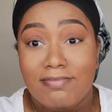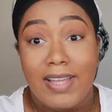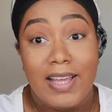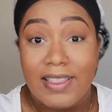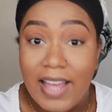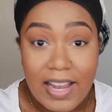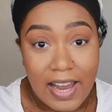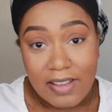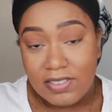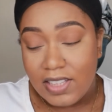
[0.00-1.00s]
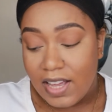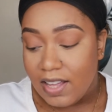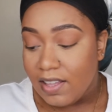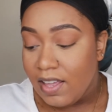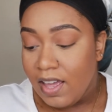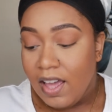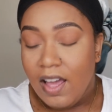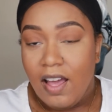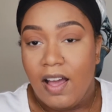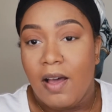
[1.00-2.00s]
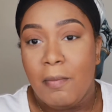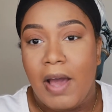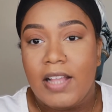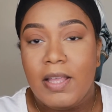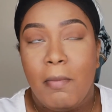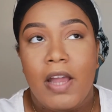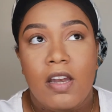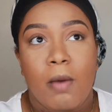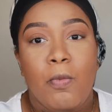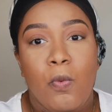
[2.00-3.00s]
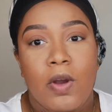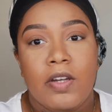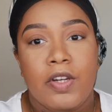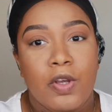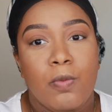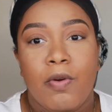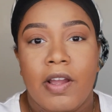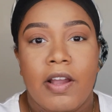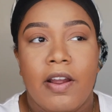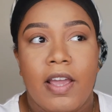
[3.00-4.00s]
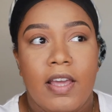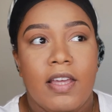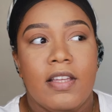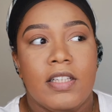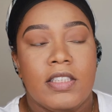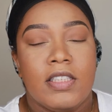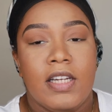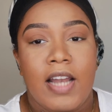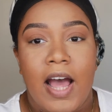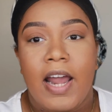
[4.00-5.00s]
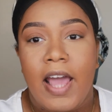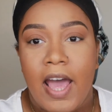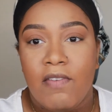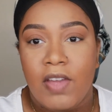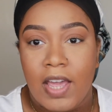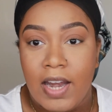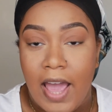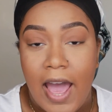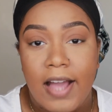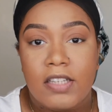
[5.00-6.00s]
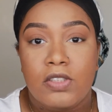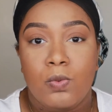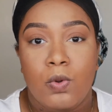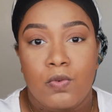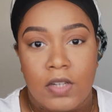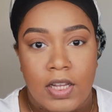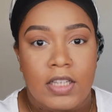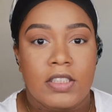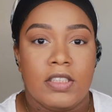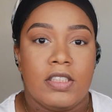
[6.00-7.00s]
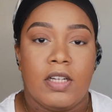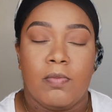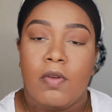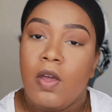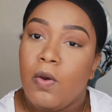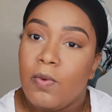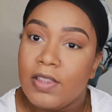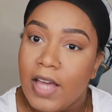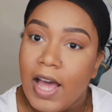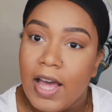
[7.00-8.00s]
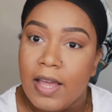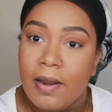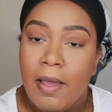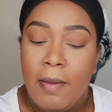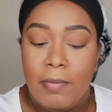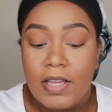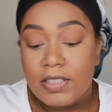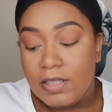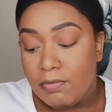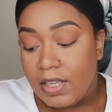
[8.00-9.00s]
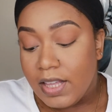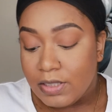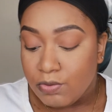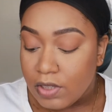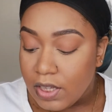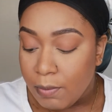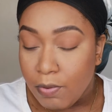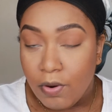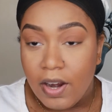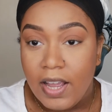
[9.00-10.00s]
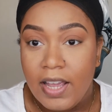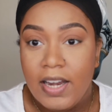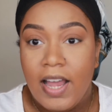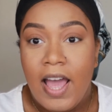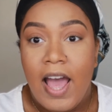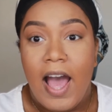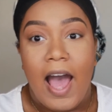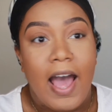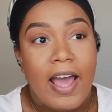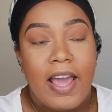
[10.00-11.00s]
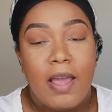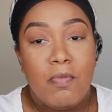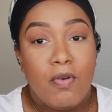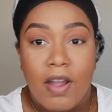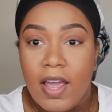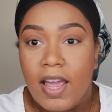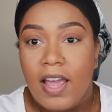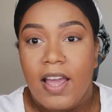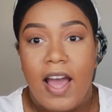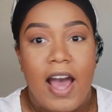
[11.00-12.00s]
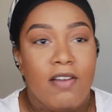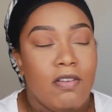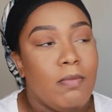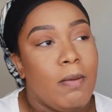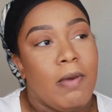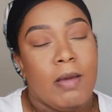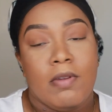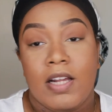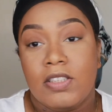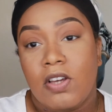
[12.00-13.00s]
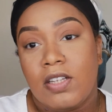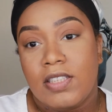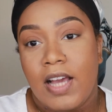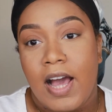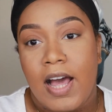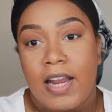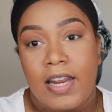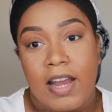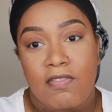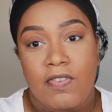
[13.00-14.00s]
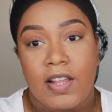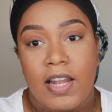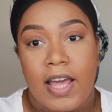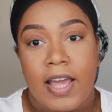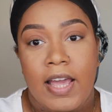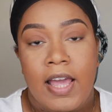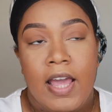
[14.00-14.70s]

in that lifestyle. Um, but I think my number one deal breaker is not having an actual relationship with God. Because to me, that's really important. I pray, I read my Bible, I talk to God. And I feel like